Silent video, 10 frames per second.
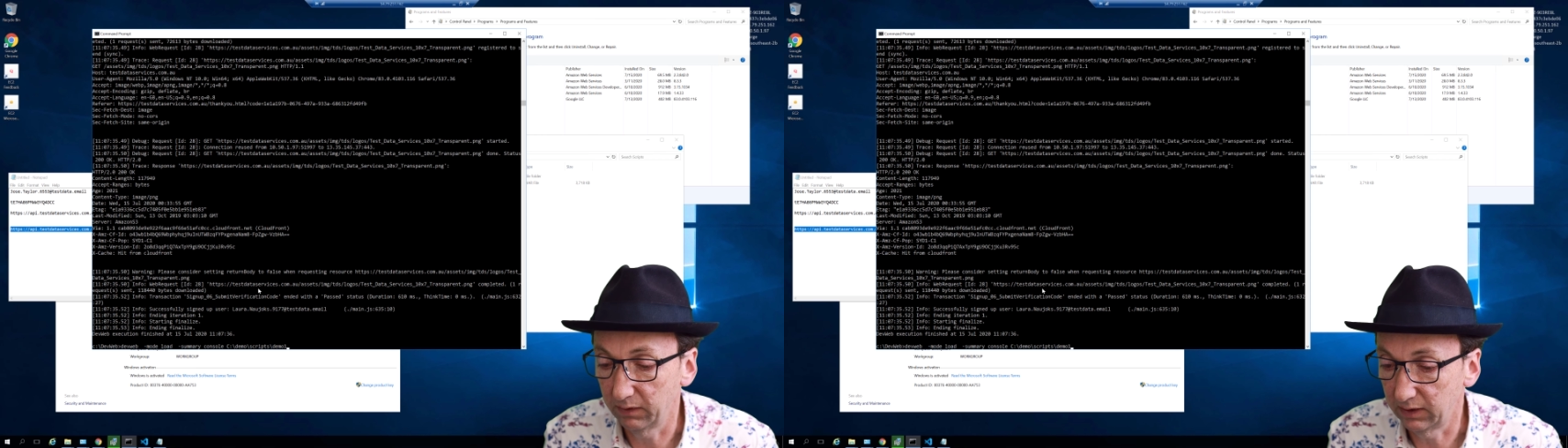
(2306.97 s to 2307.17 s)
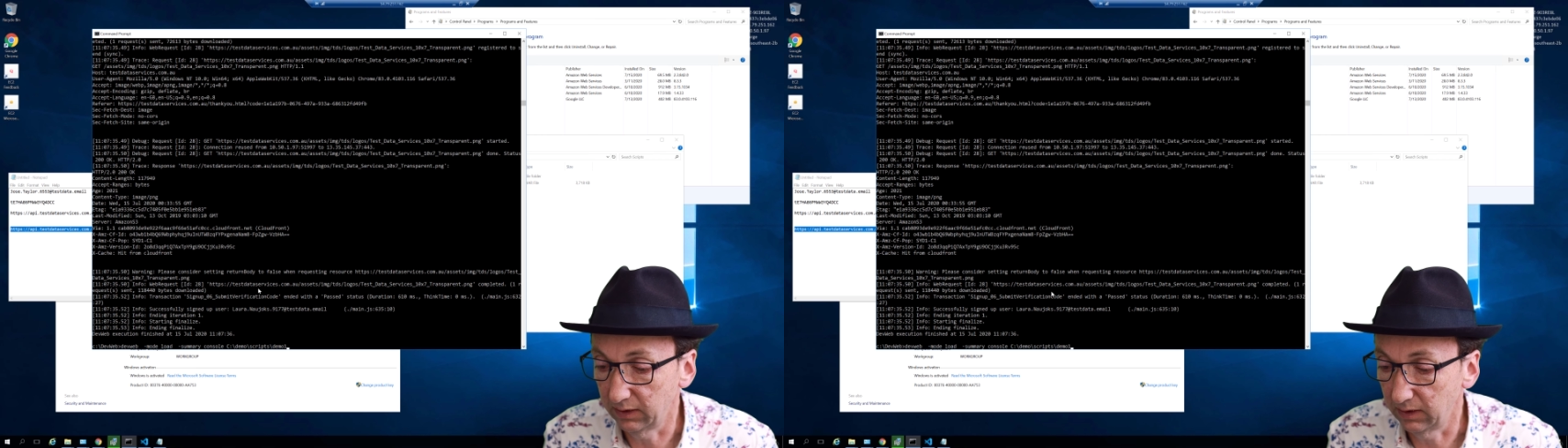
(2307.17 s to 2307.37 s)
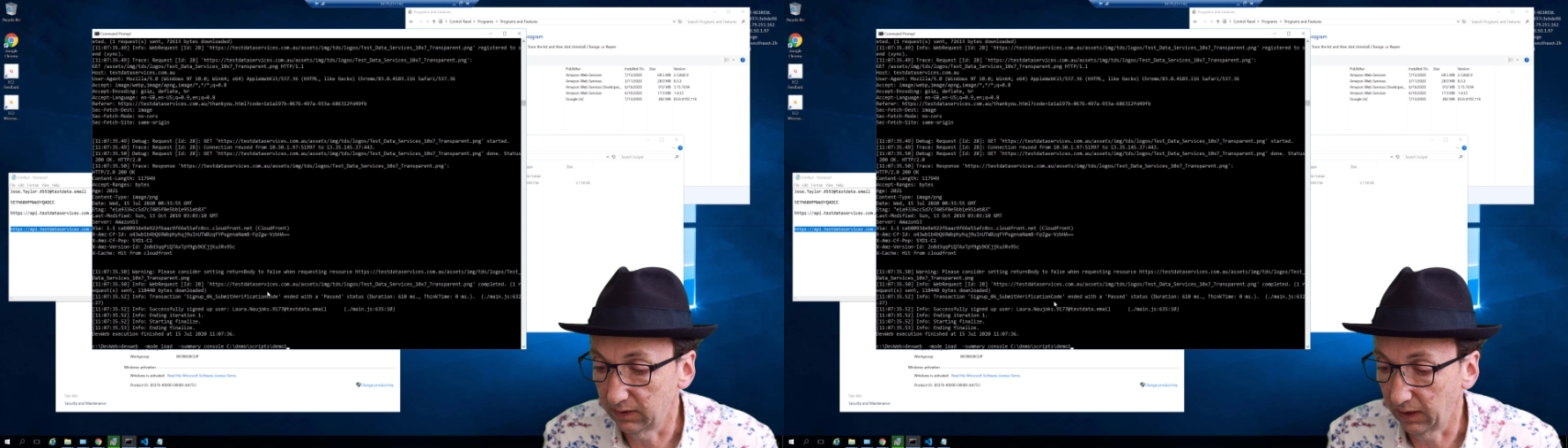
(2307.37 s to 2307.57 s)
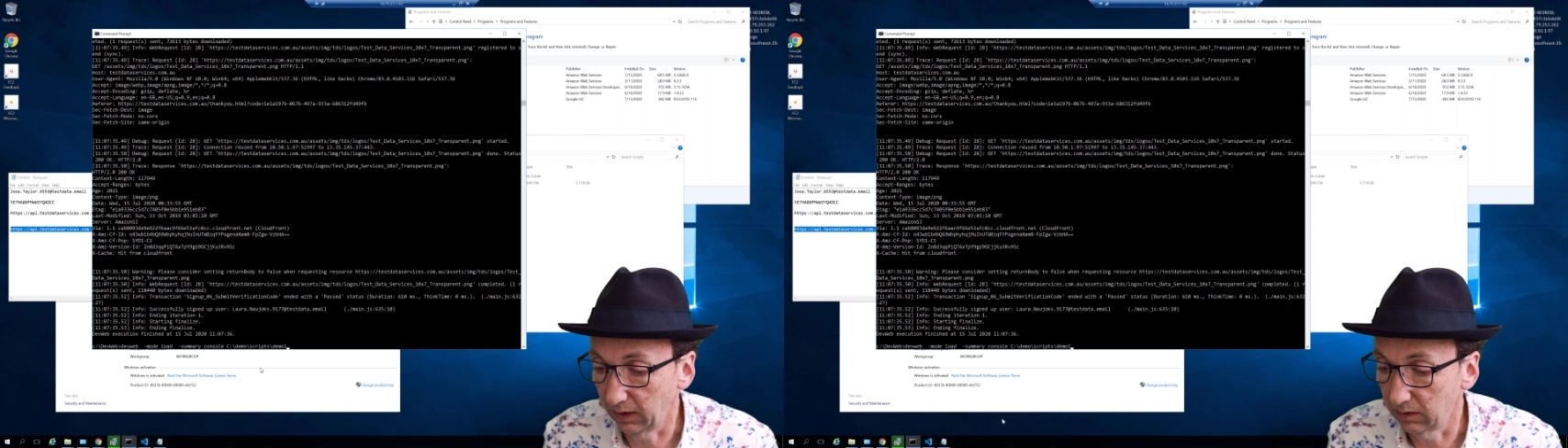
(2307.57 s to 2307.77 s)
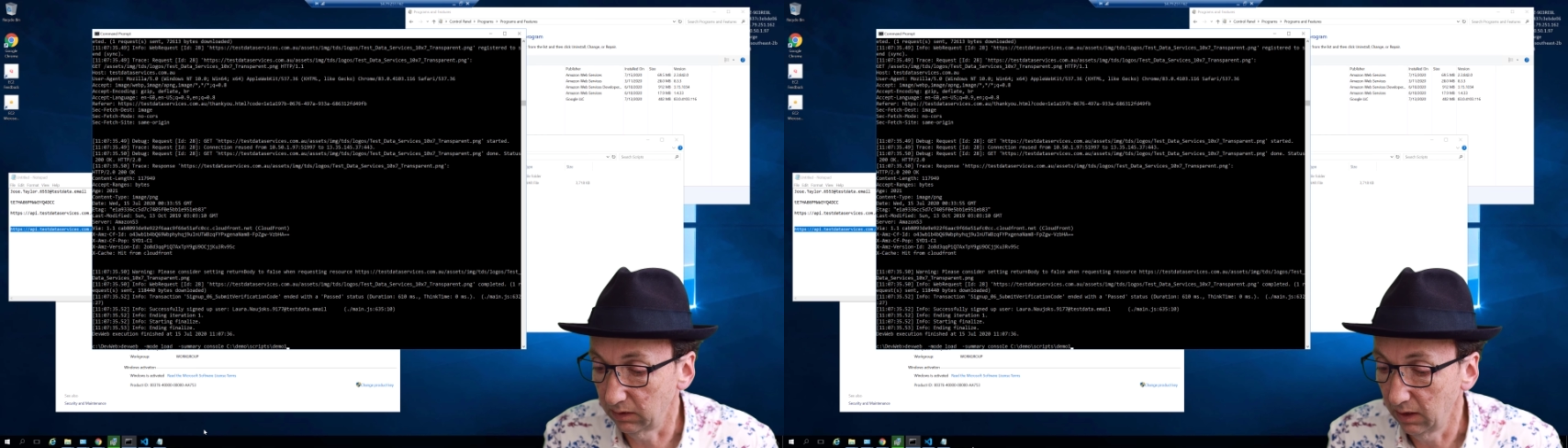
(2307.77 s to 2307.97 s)
60
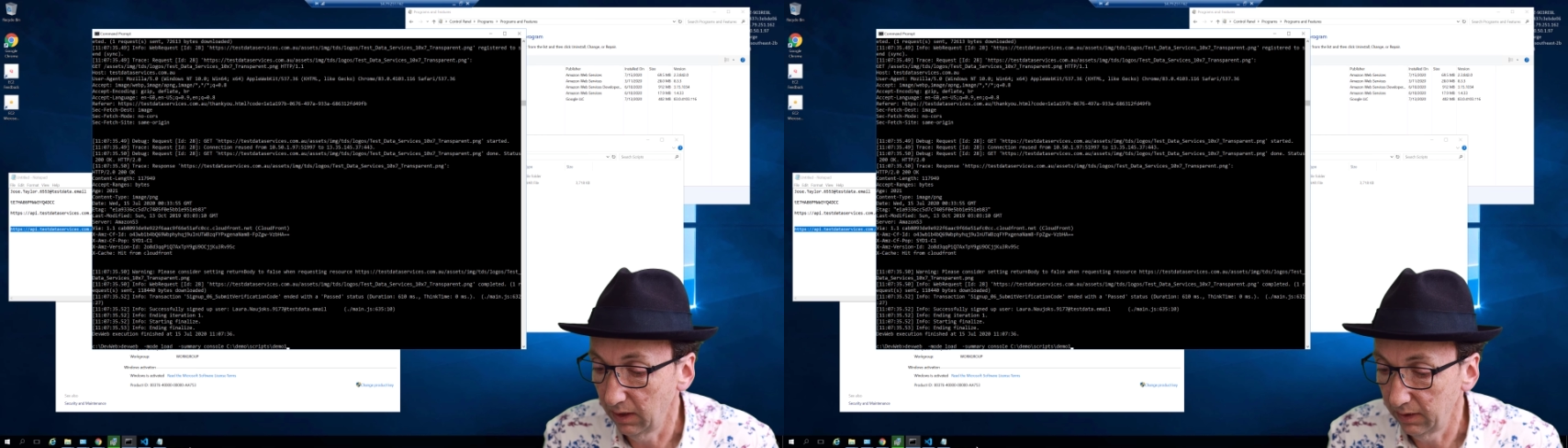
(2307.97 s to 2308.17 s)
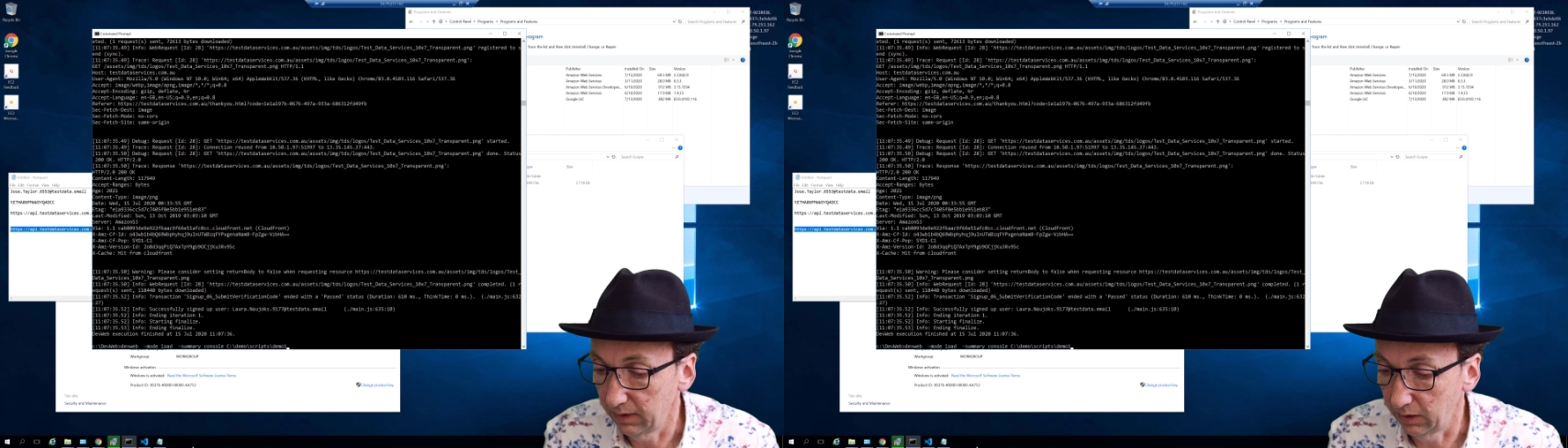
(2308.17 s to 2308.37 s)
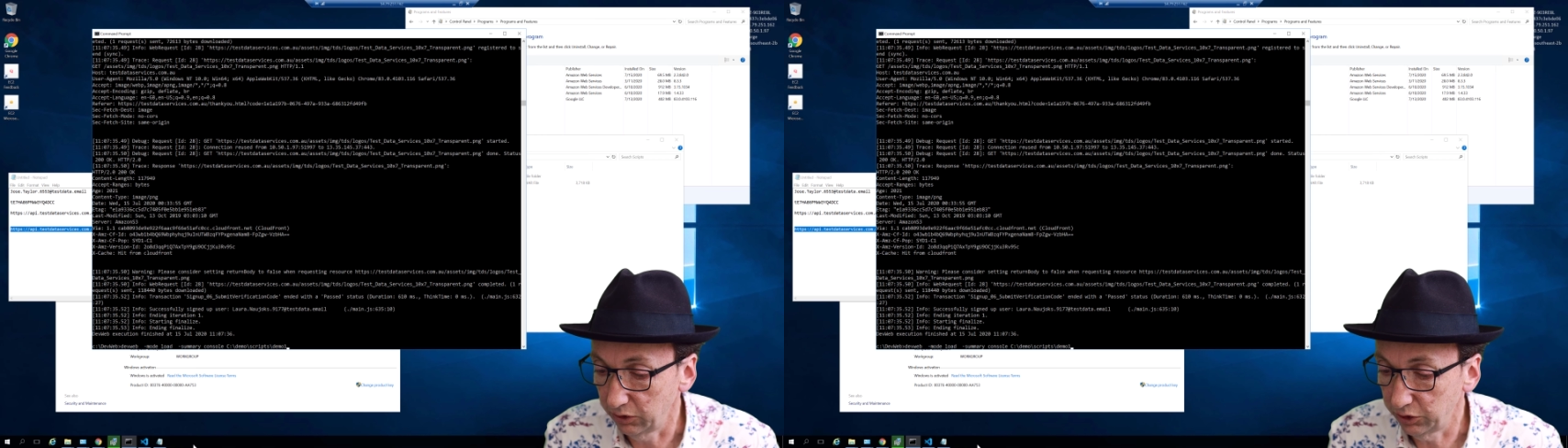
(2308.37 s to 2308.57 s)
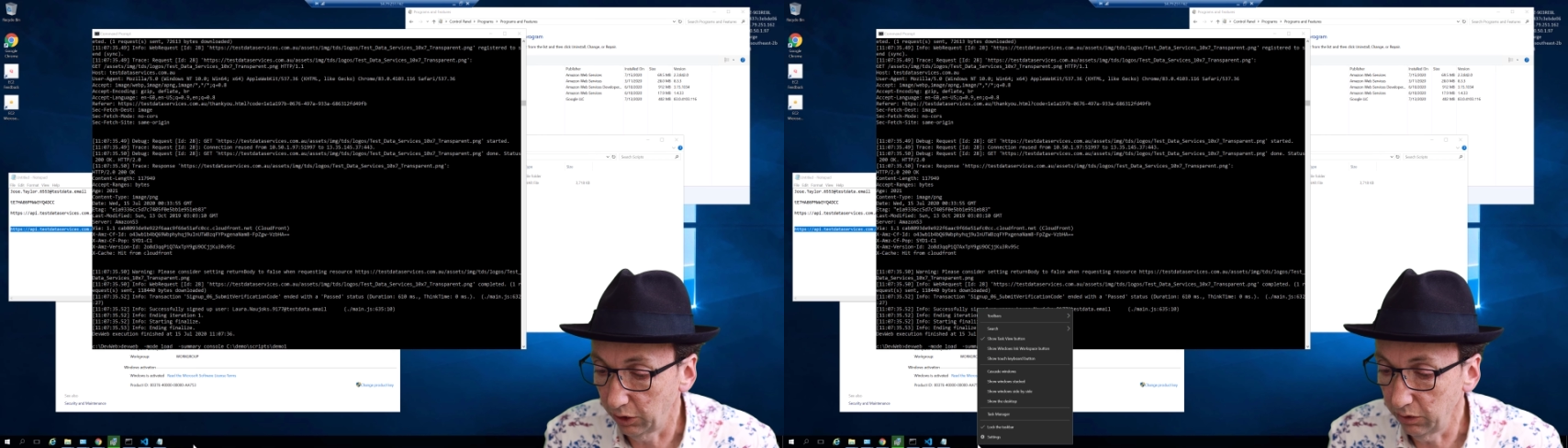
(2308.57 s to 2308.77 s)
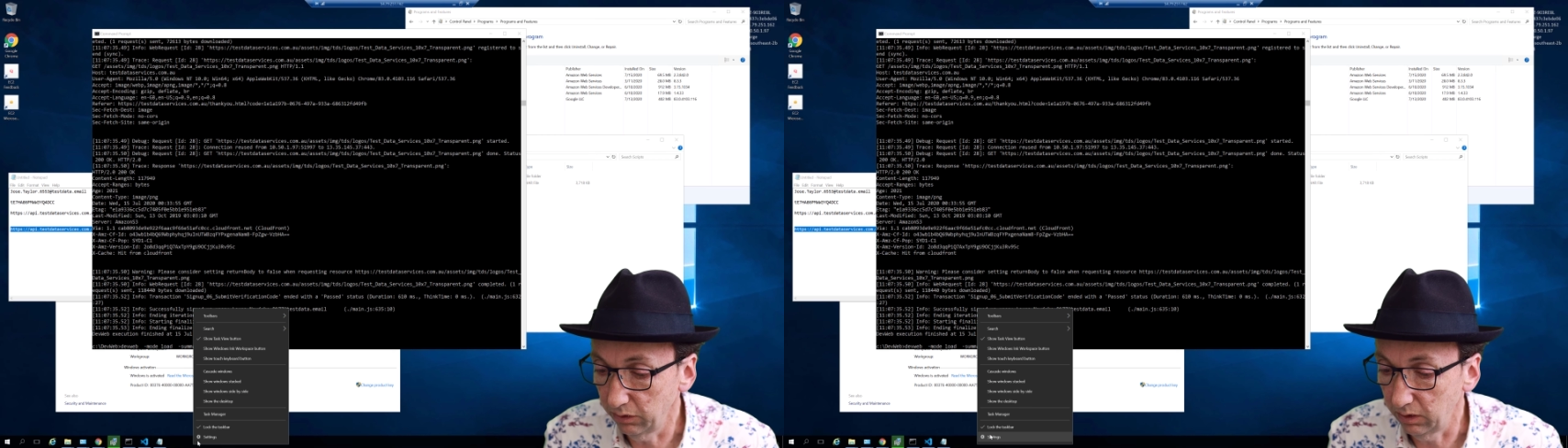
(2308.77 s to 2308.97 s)
seconds. Now, to show
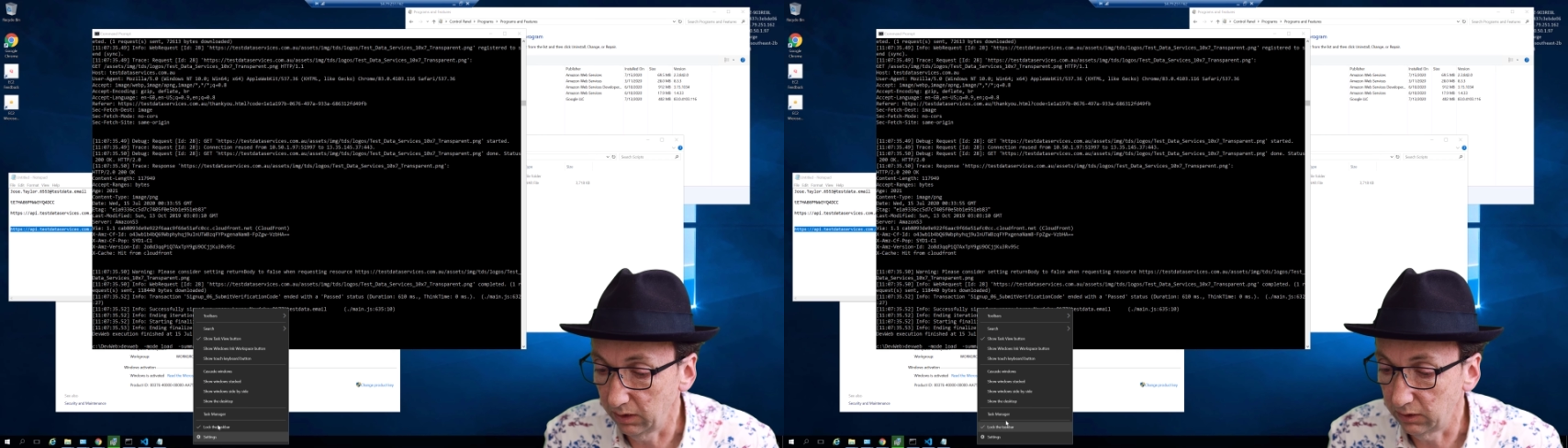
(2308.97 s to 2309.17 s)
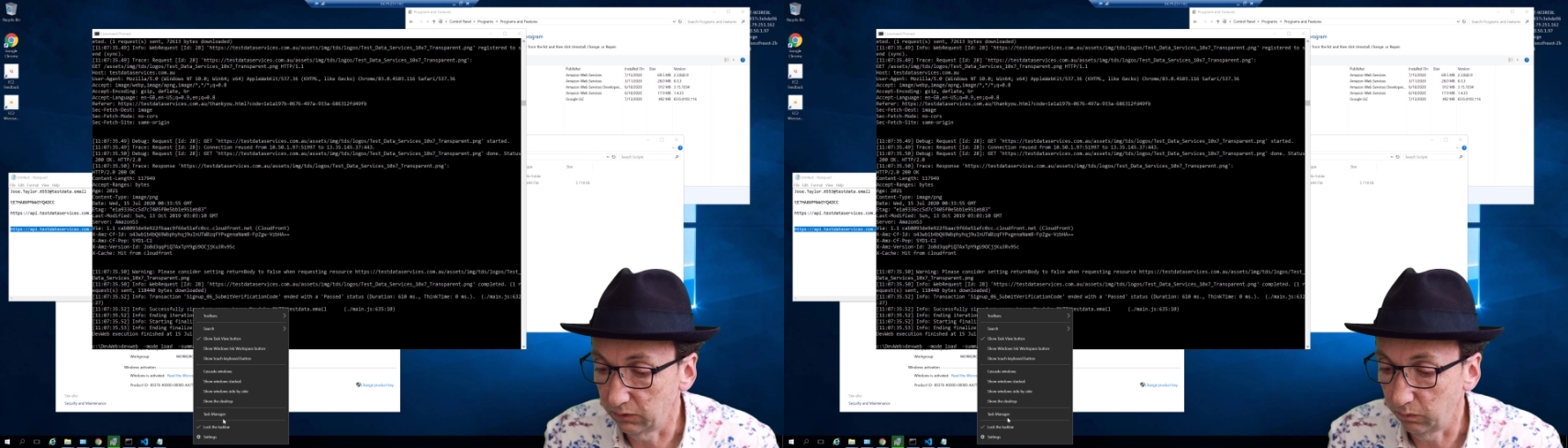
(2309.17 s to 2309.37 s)
you that this is